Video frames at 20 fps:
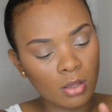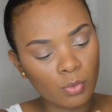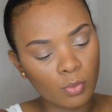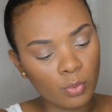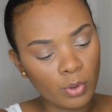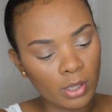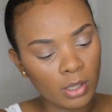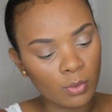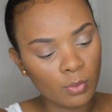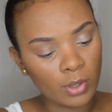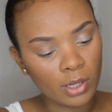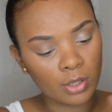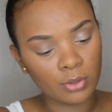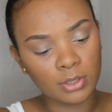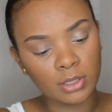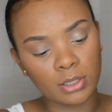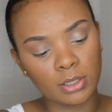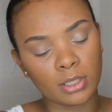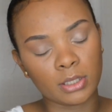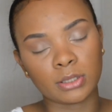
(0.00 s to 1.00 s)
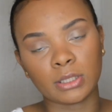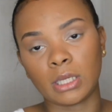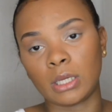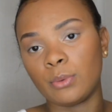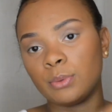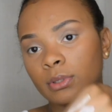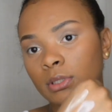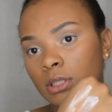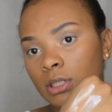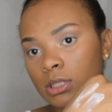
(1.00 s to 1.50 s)
Wet n Wild did their thing
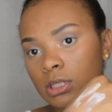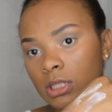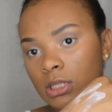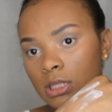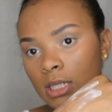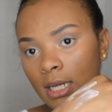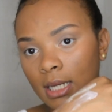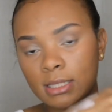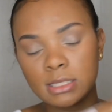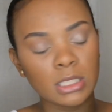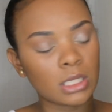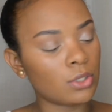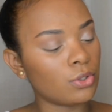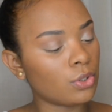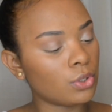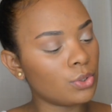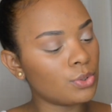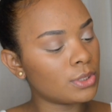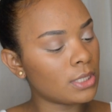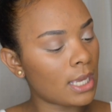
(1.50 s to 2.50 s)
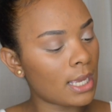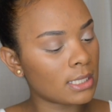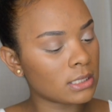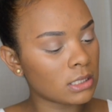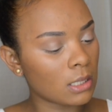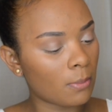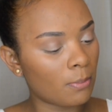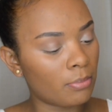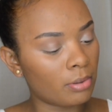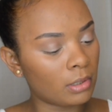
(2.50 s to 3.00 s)
with this. Because like I said, you can use it
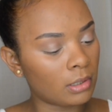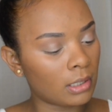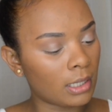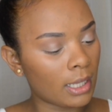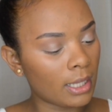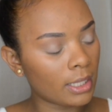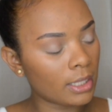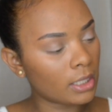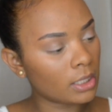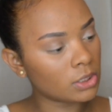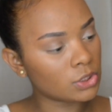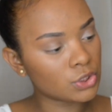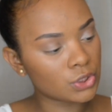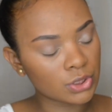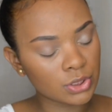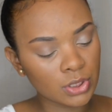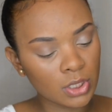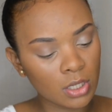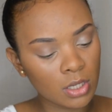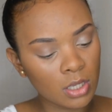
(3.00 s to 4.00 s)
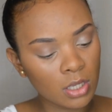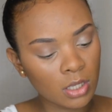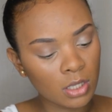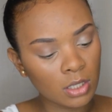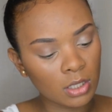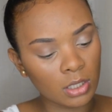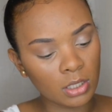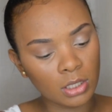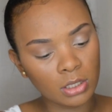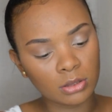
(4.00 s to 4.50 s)
as a blush.
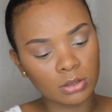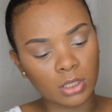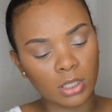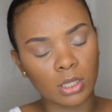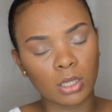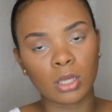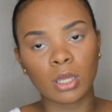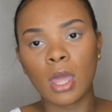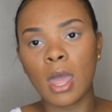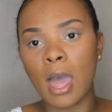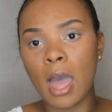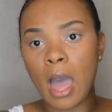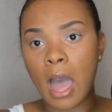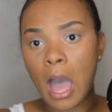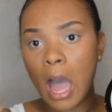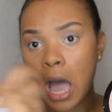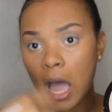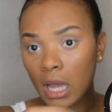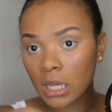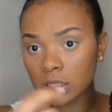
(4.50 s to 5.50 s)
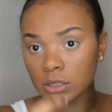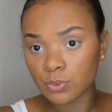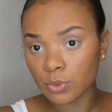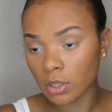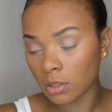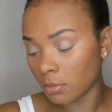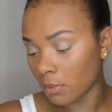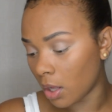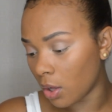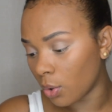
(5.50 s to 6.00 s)
Anything. I
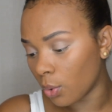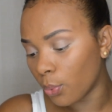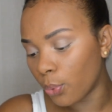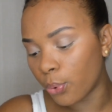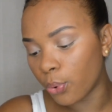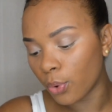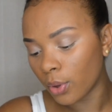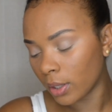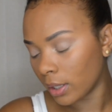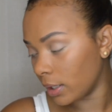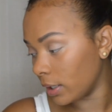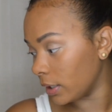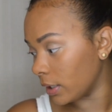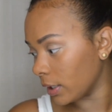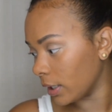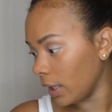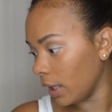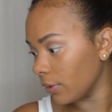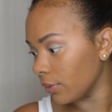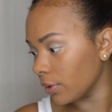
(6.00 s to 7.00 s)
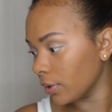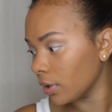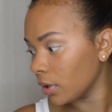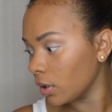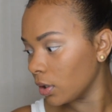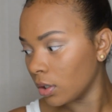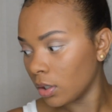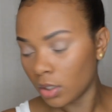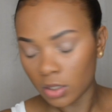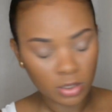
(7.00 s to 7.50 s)
swear I'm off in the
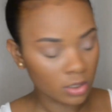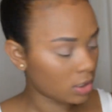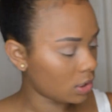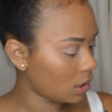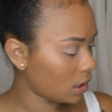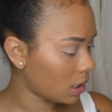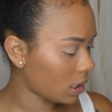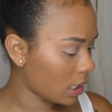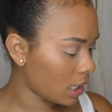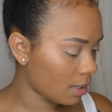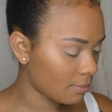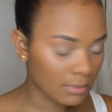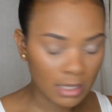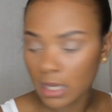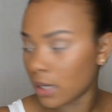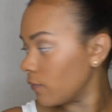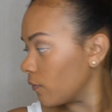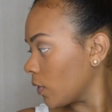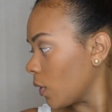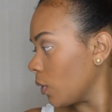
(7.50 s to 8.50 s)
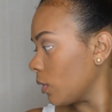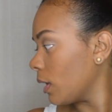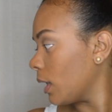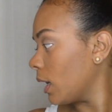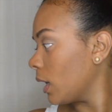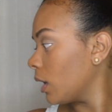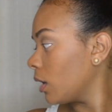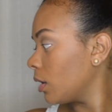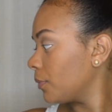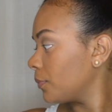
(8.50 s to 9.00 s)
I'm not even gonna
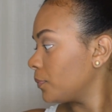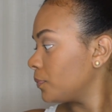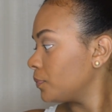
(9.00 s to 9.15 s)
lie.